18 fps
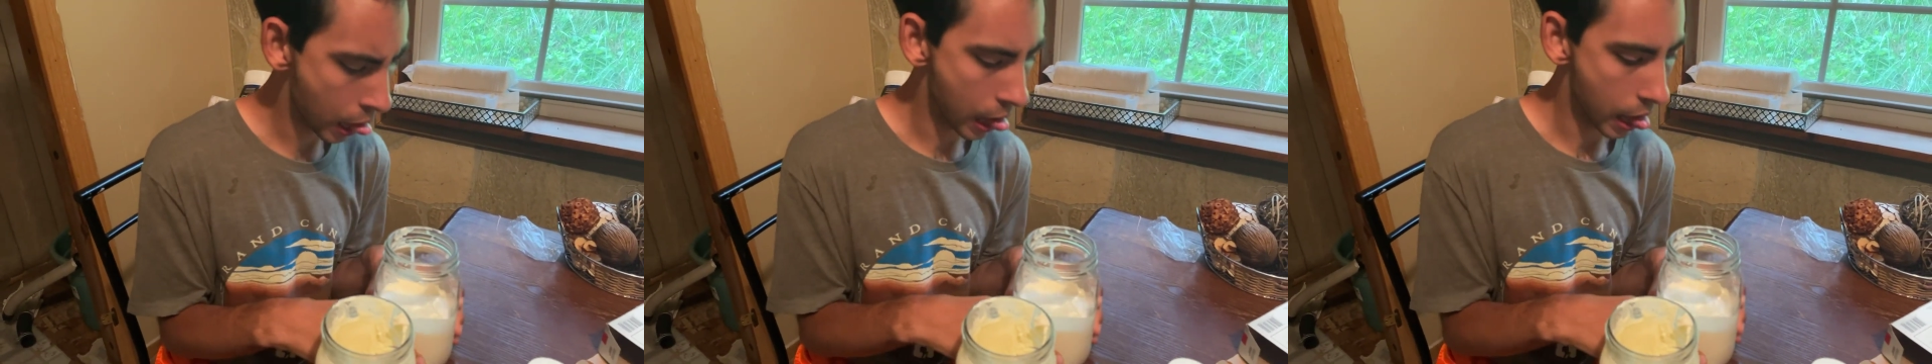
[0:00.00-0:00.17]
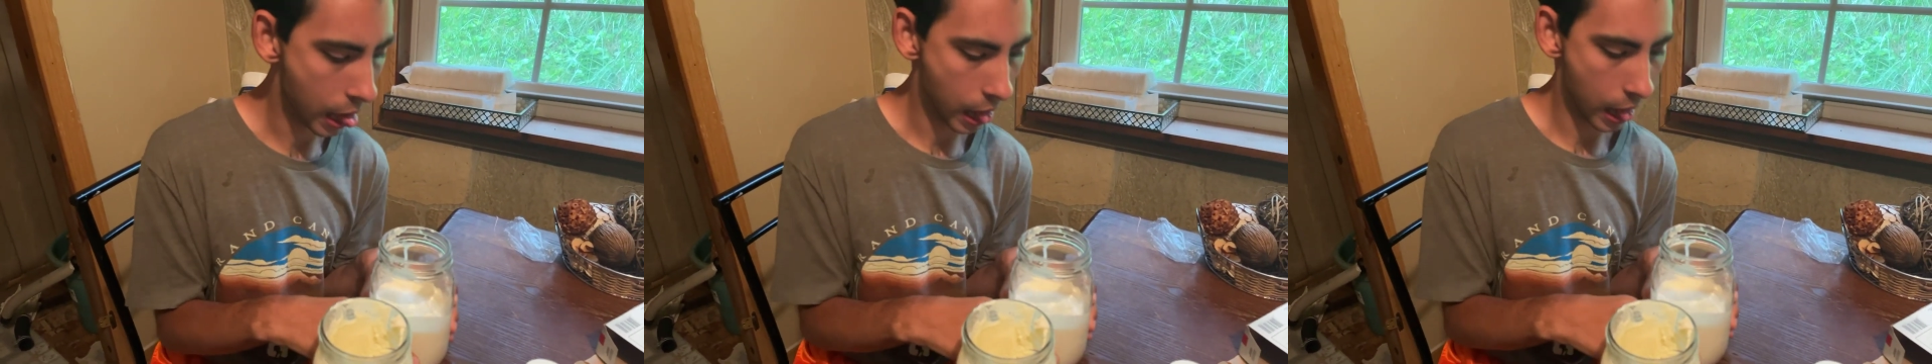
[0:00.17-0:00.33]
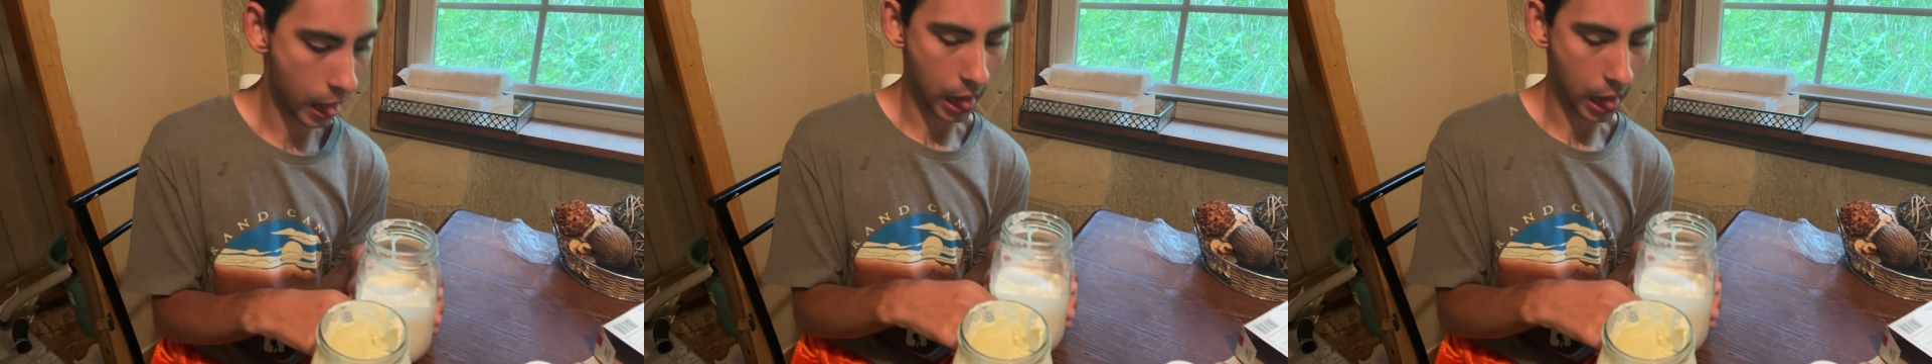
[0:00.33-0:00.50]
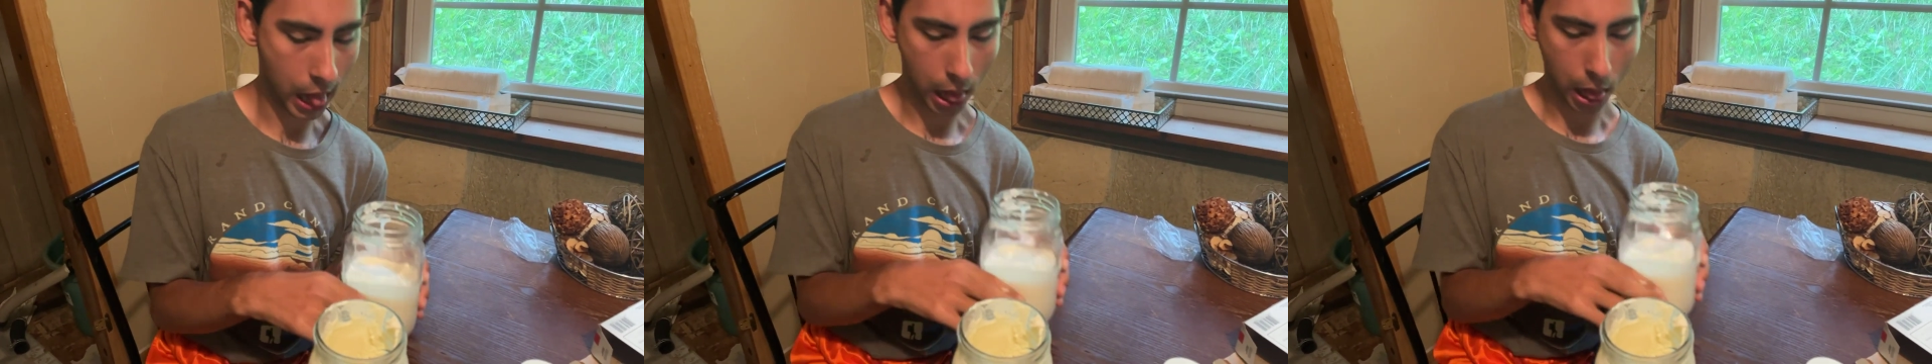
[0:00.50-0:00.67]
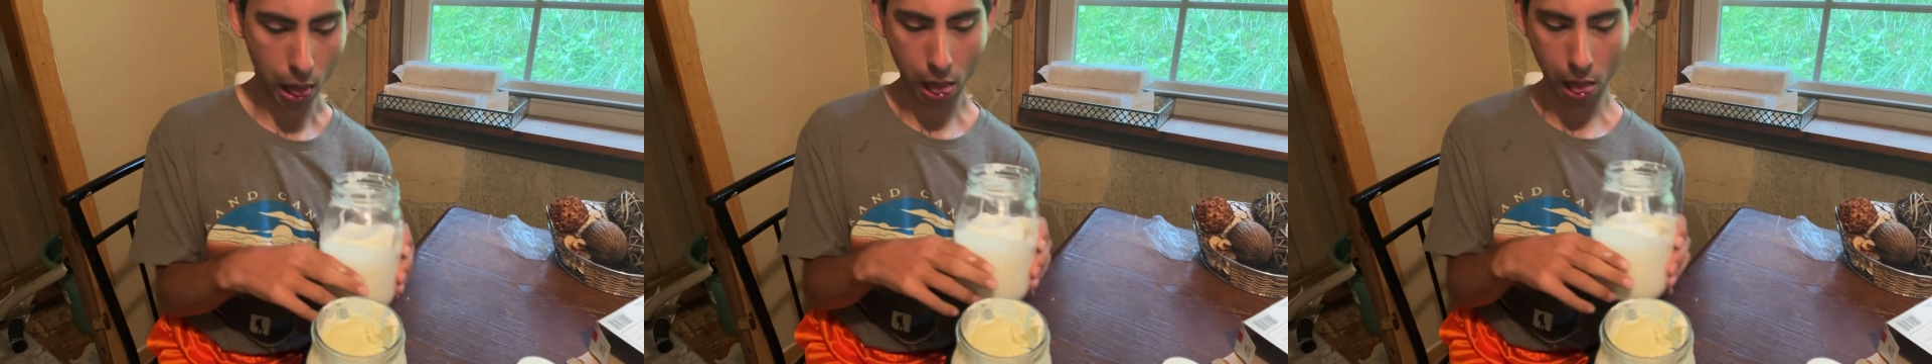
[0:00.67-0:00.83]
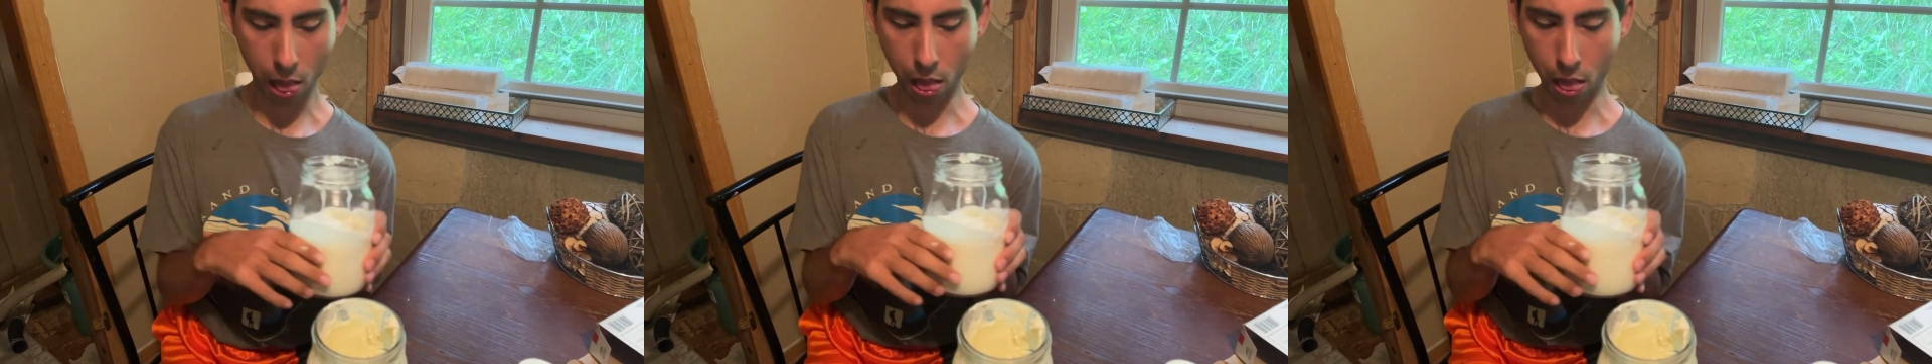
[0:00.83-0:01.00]
on
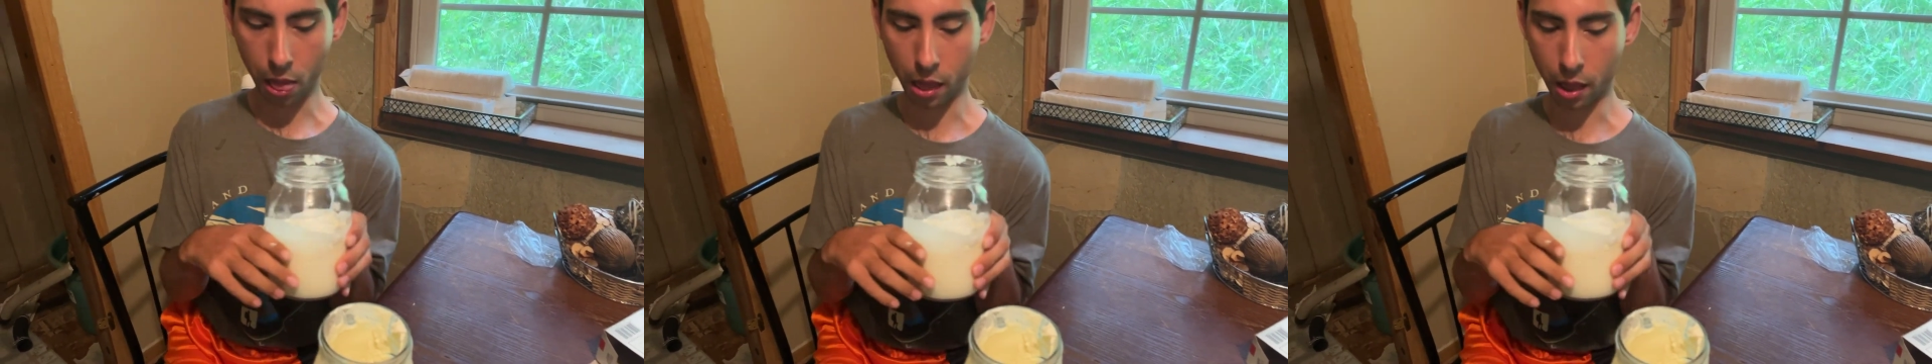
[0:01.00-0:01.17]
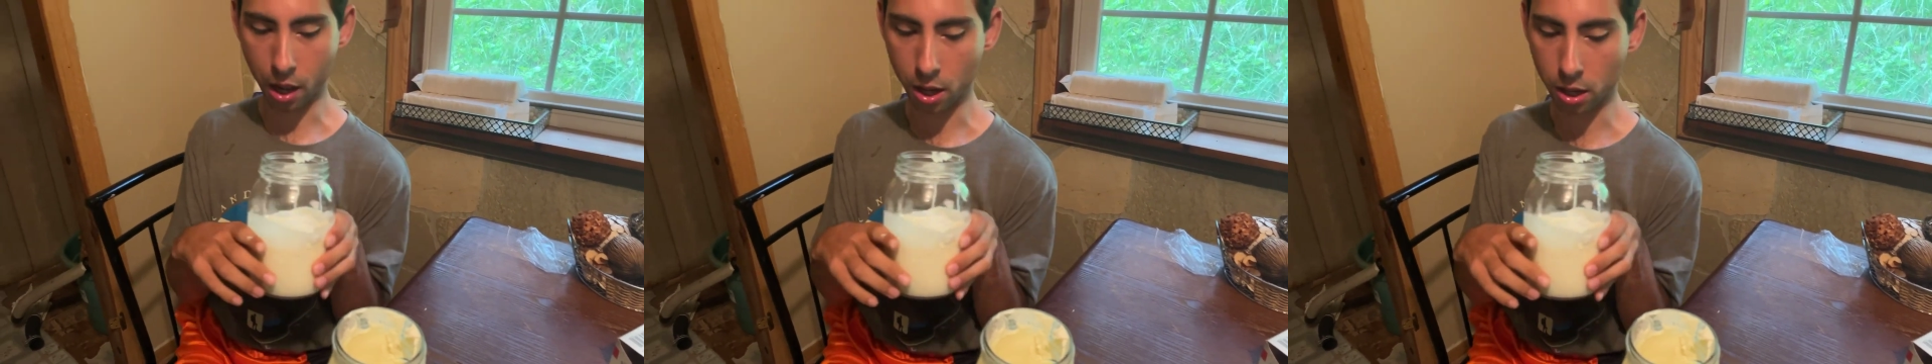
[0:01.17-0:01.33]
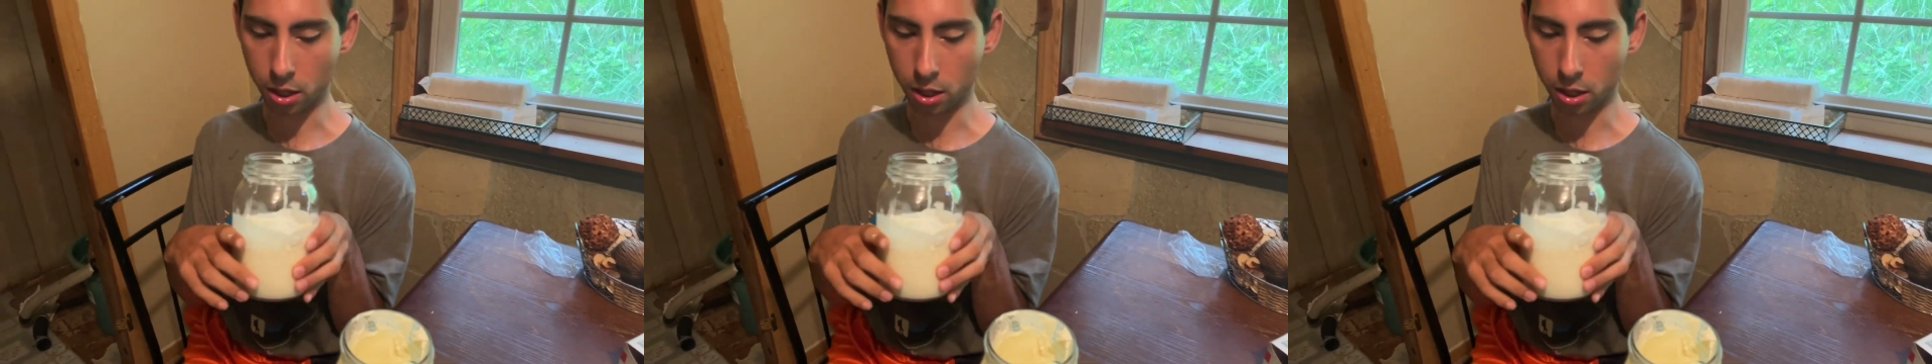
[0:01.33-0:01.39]
smiling.